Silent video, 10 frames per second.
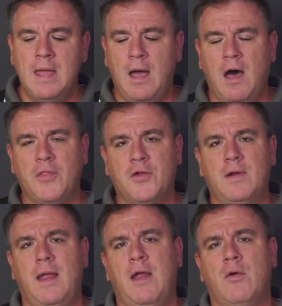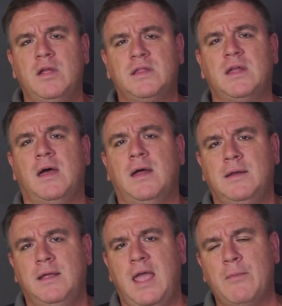Other areas
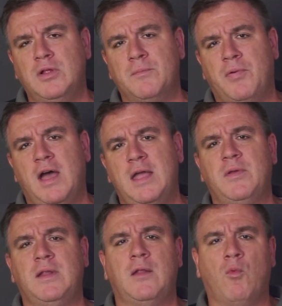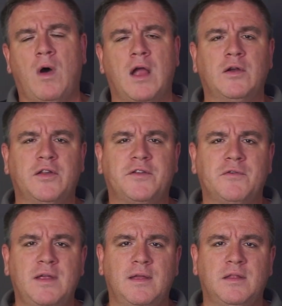on cable and pipe and wire
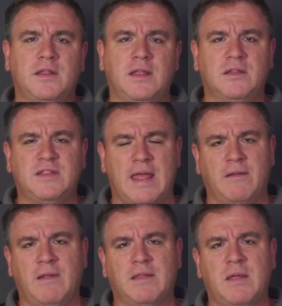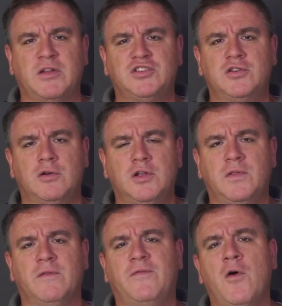industry is that, as I mentioned earlier,
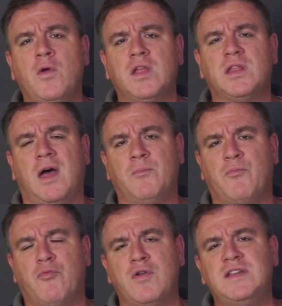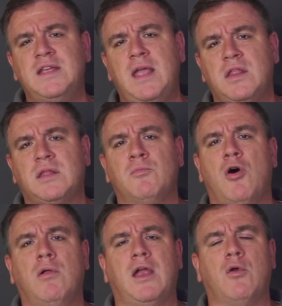the focus on printing a
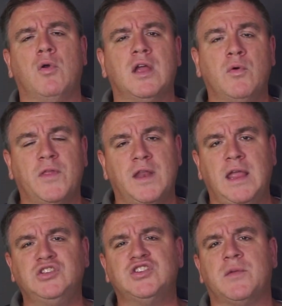small area with an inkjet